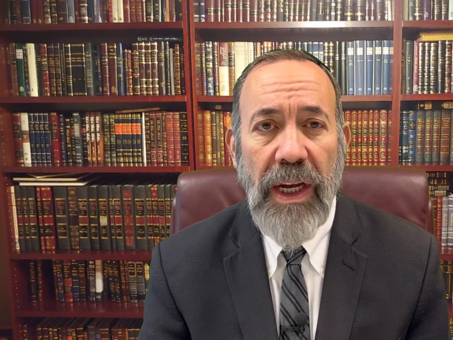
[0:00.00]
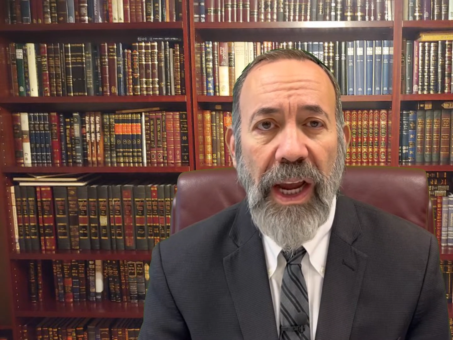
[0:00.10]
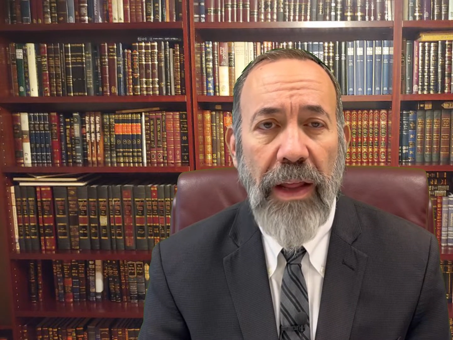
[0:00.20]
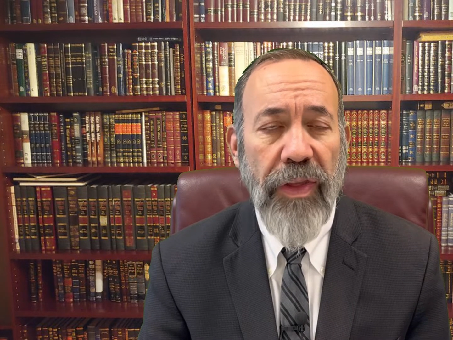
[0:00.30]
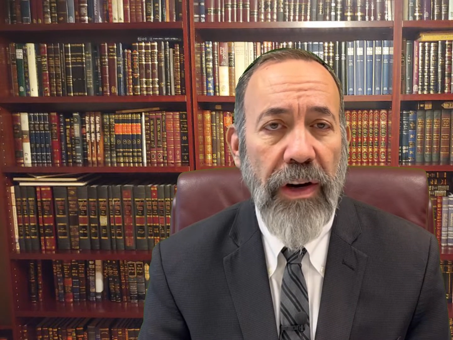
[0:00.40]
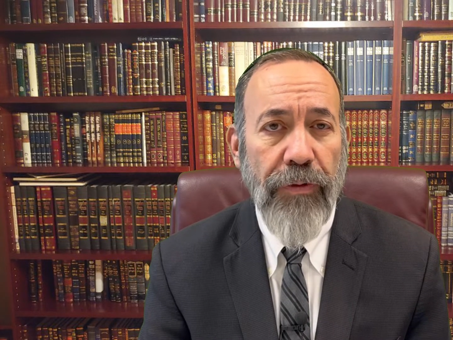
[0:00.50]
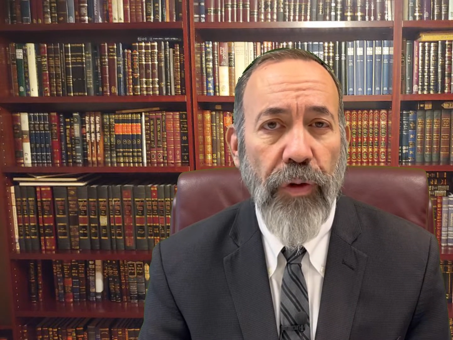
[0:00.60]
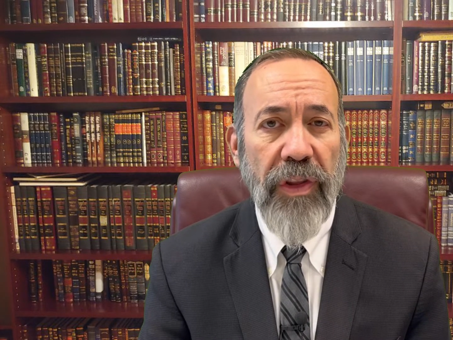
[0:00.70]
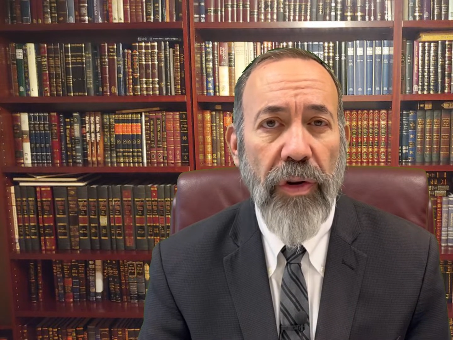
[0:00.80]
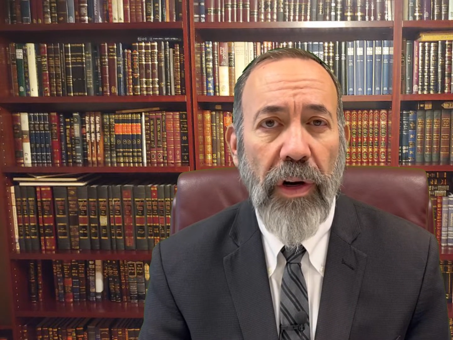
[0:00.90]
and therefore
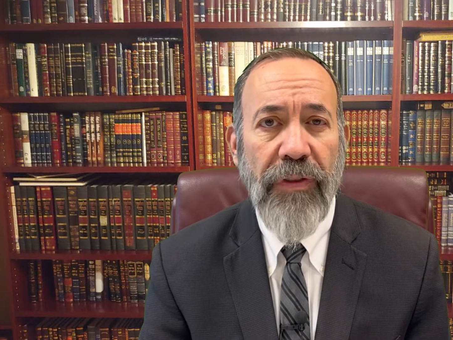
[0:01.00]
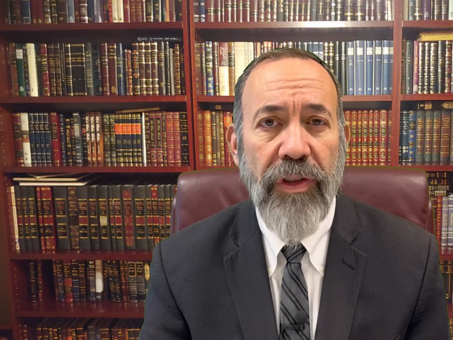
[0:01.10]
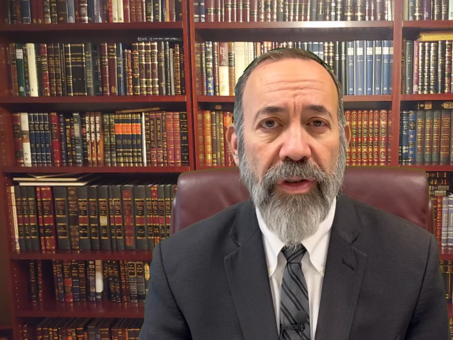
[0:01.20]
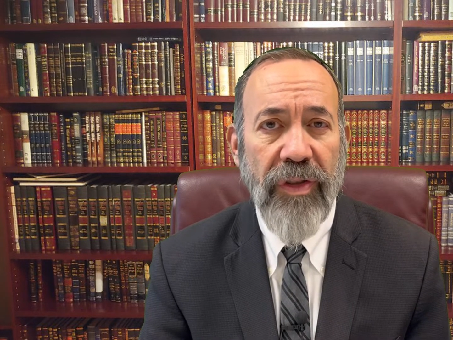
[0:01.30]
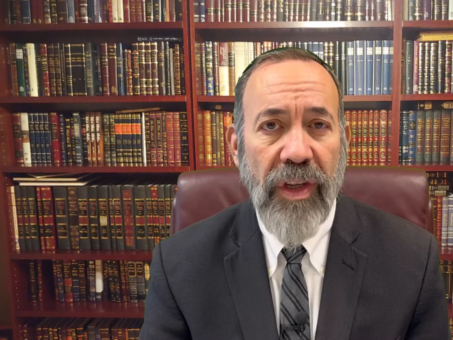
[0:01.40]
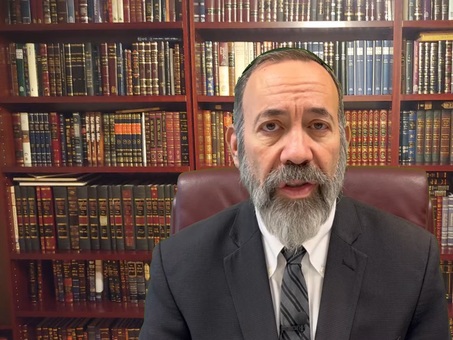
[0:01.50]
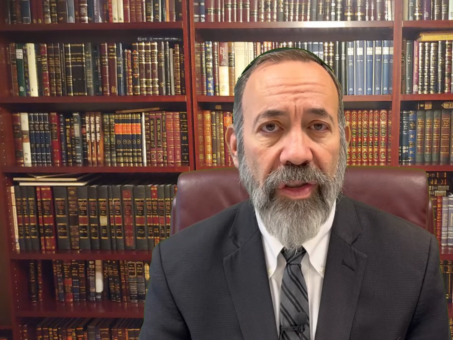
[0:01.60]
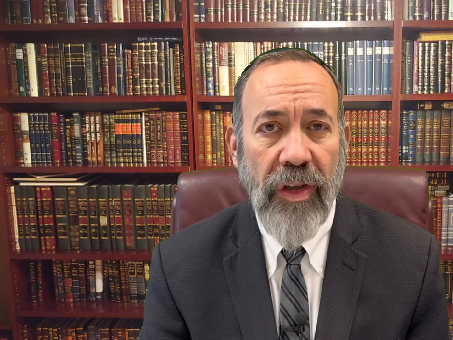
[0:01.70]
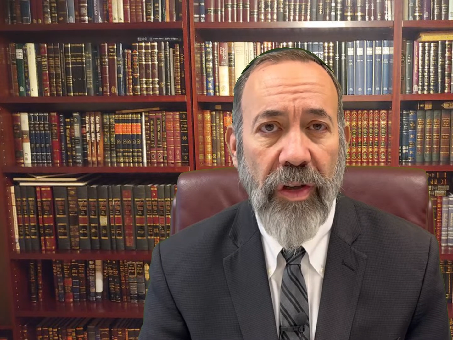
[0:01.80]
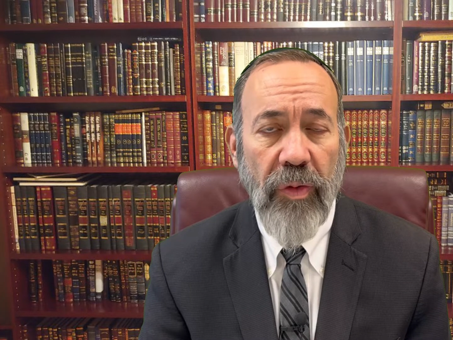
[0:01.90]
the officer's
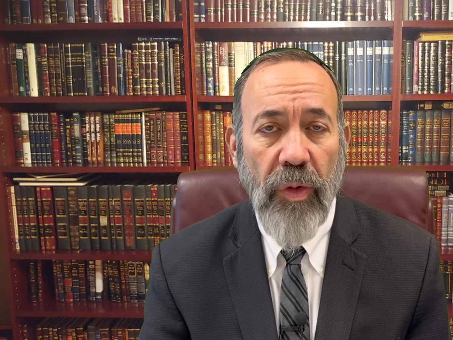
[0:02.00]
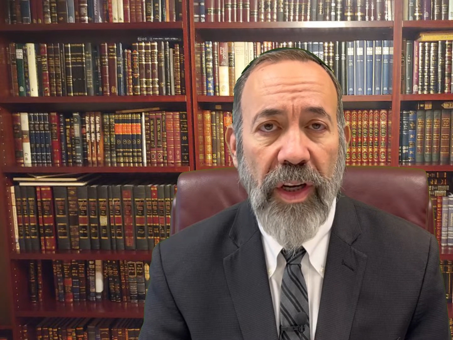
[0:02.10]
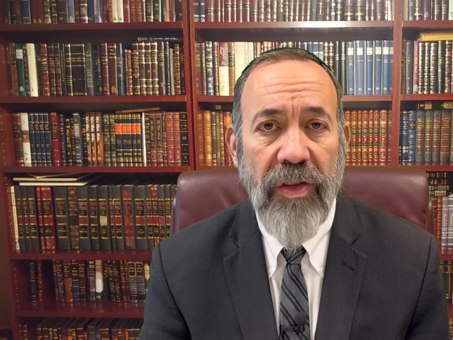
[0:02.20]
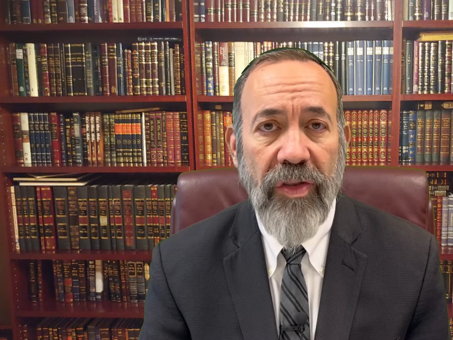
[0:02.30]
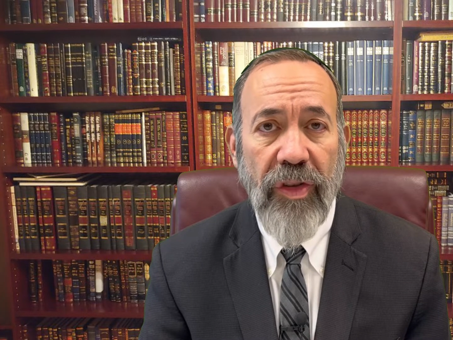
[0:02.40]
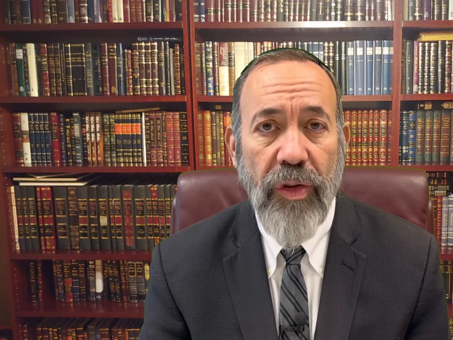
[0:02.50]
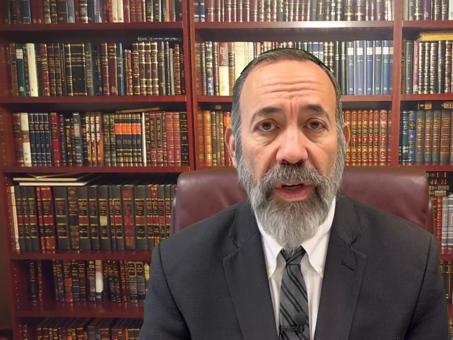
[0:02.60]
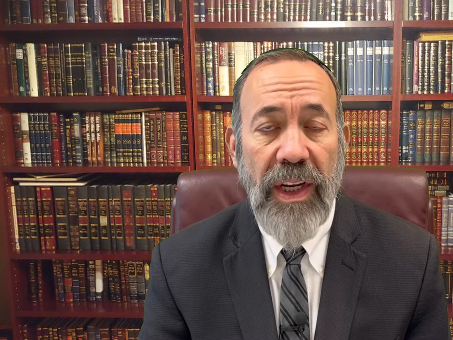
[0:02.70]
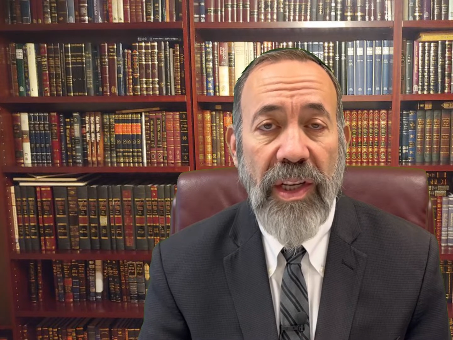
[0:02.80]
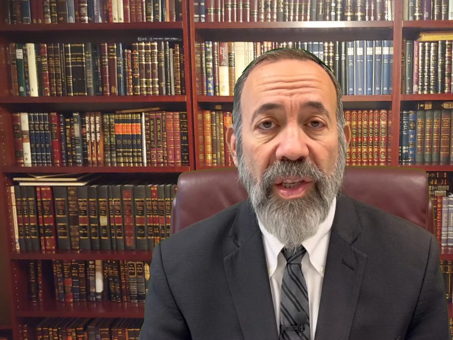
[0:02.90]
concern was to
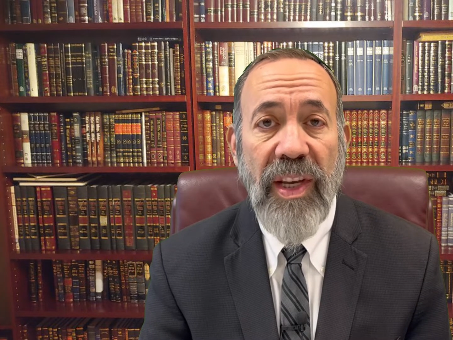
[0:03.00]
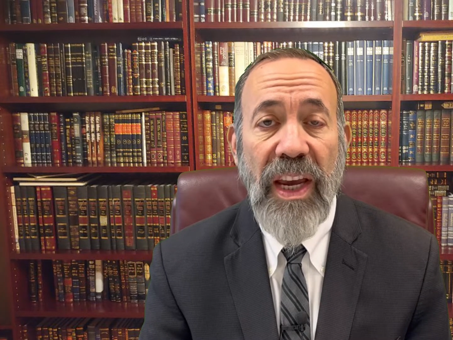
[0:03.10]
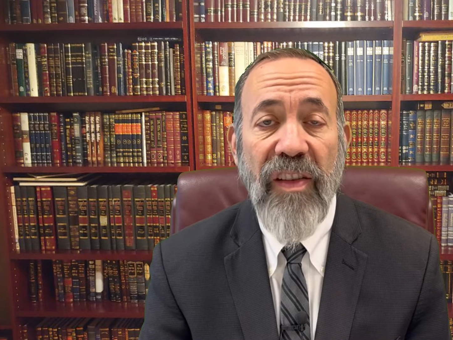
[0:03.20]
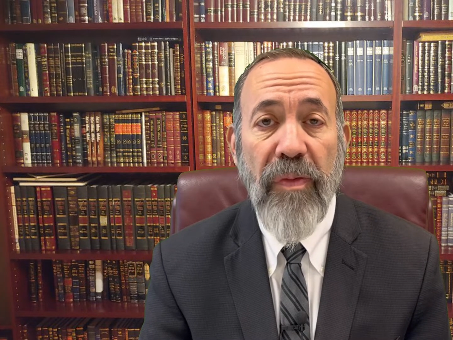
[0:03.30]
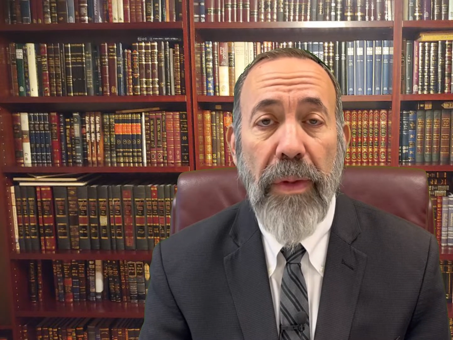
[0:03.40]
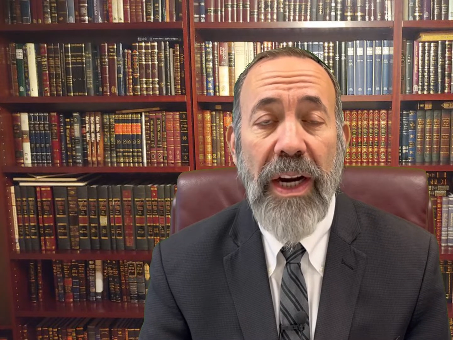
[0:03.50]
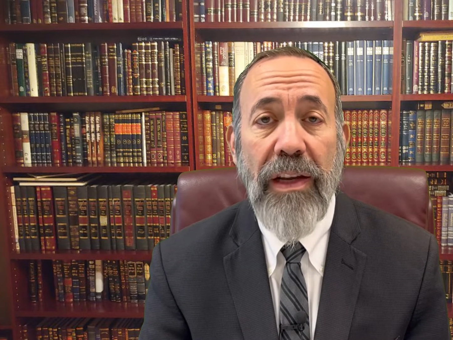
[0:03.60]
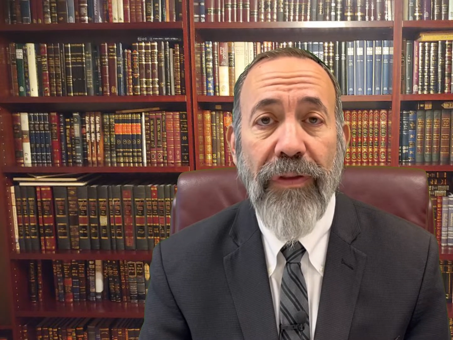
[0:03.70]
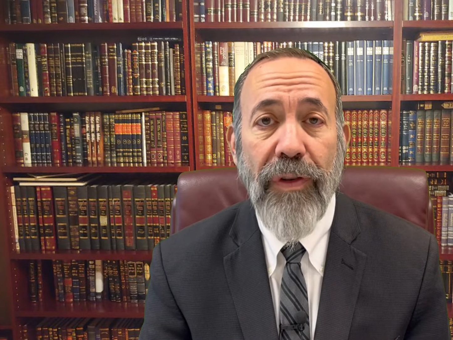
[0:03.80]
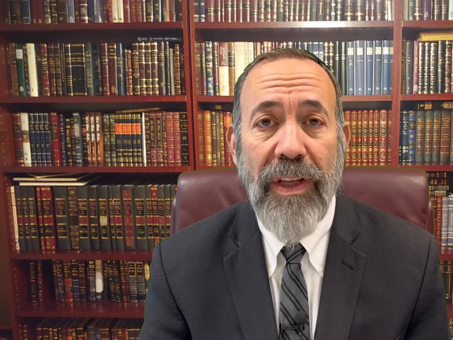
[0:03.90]
save money
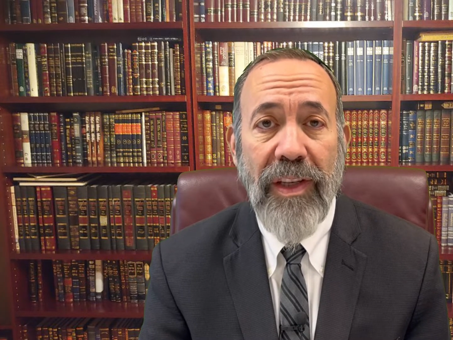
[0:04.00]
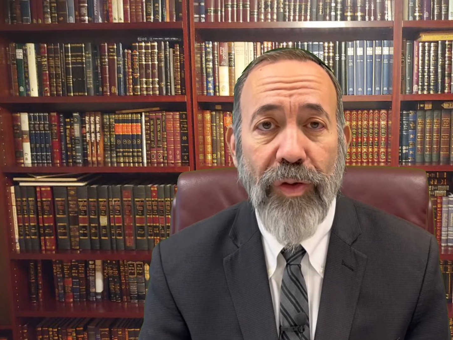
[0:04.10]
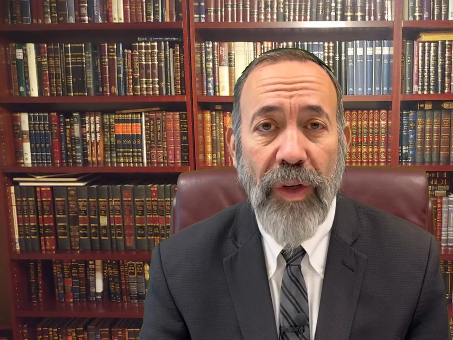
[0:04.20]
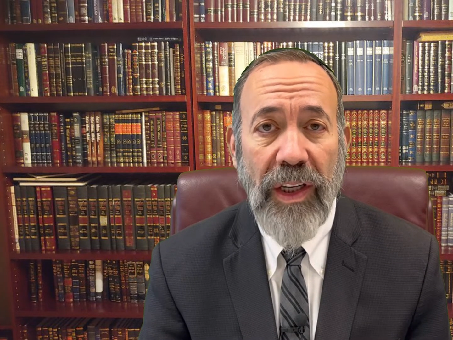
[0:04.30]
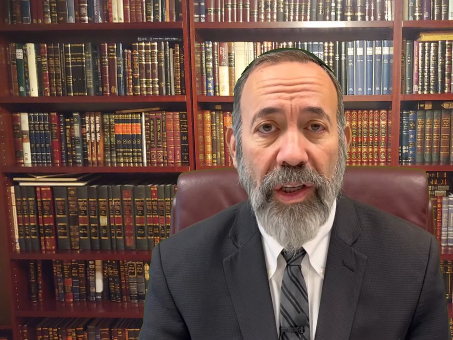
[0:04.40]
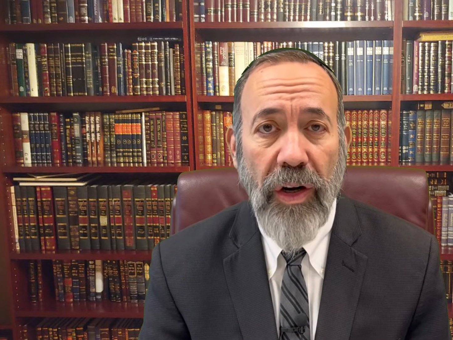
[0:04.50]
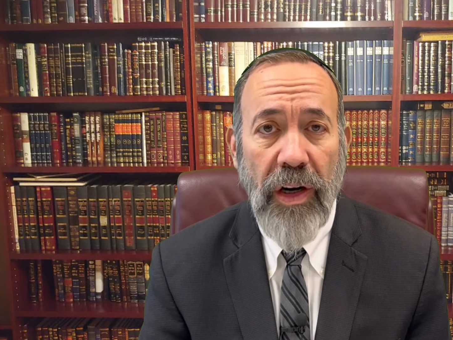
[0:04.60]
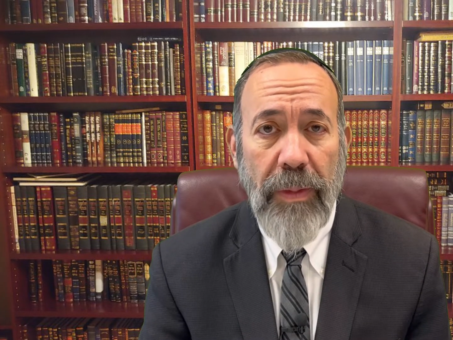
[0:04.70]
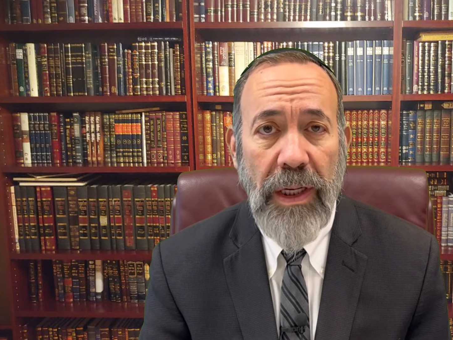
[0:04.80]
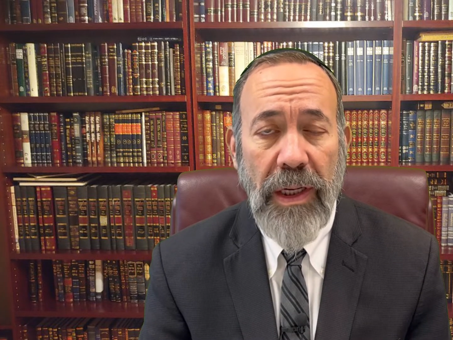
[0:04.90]
for the Israeli
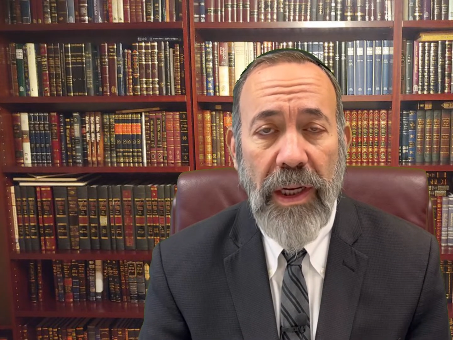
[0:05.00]
army,